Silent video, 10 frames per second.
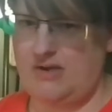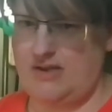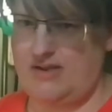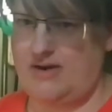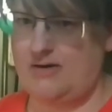
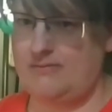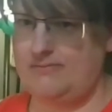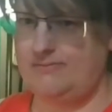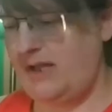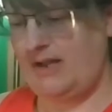in there?
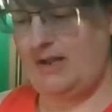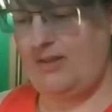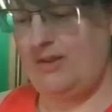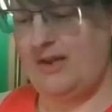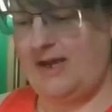And
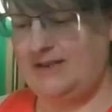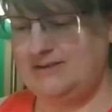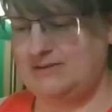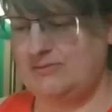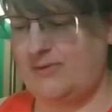the
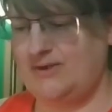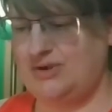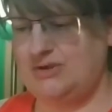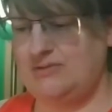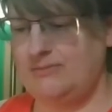last
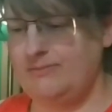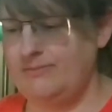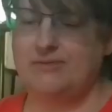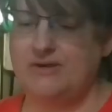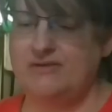question,
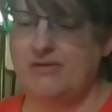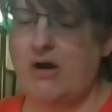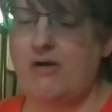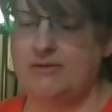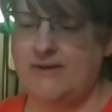that's what his
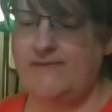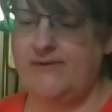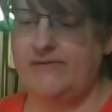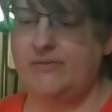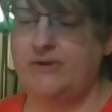all time
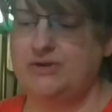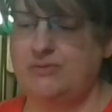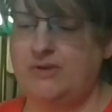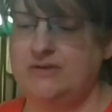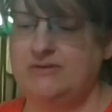favorite question
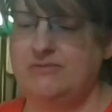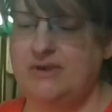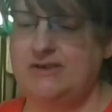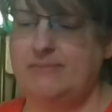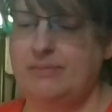was
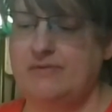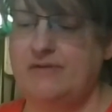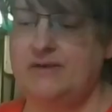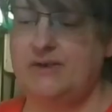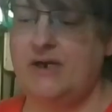Does the
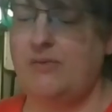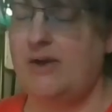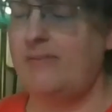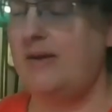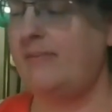professor hate
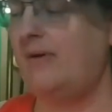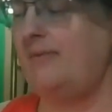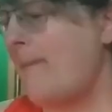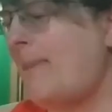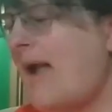white people?
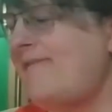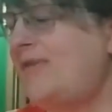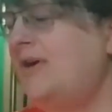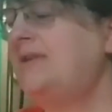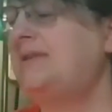My
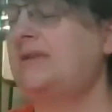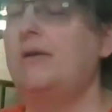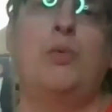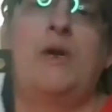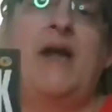first
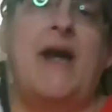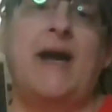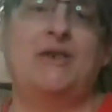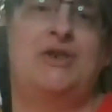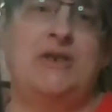
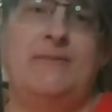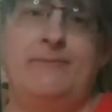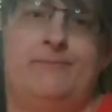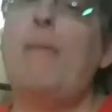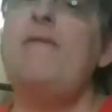
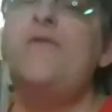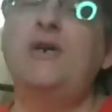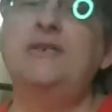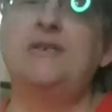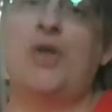reaction, my
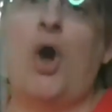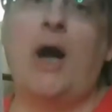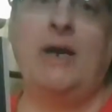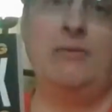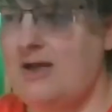first
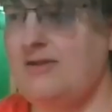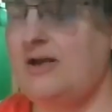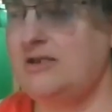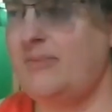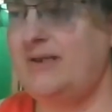thought, I thought to